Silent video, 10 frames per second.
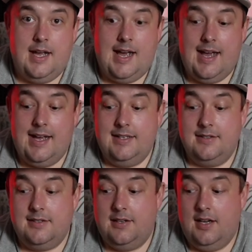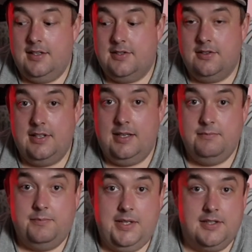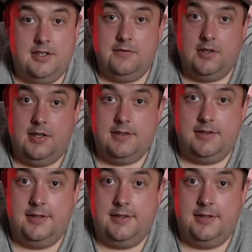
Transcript: And until then, peace and love, guys.